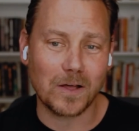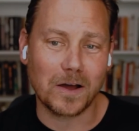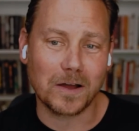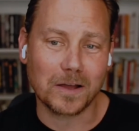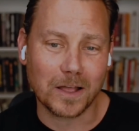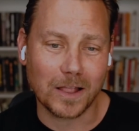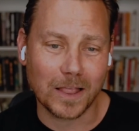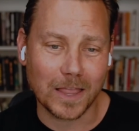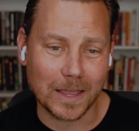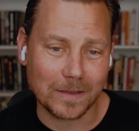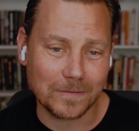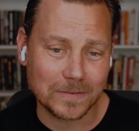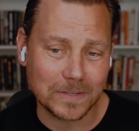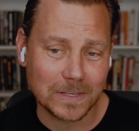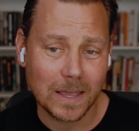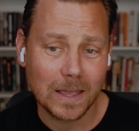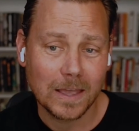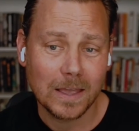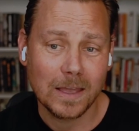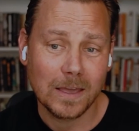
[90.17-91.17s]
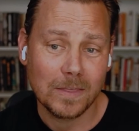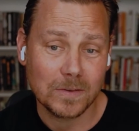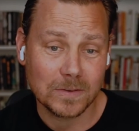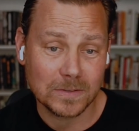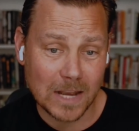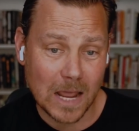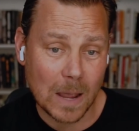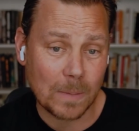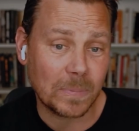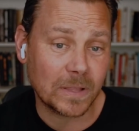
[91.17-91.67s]
enclaves,
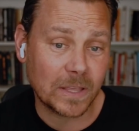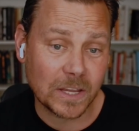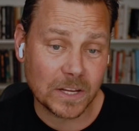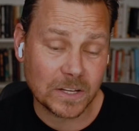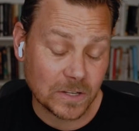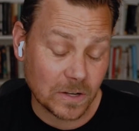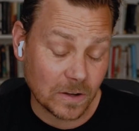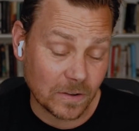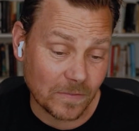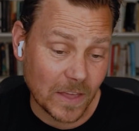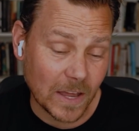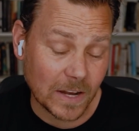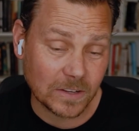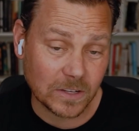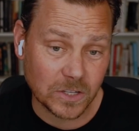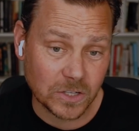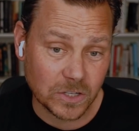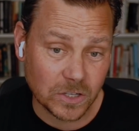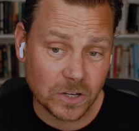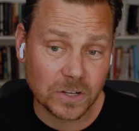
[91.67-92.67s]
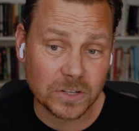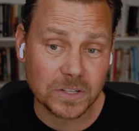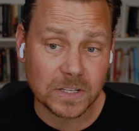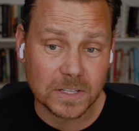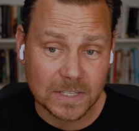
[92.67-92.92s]
there's an application of that to church.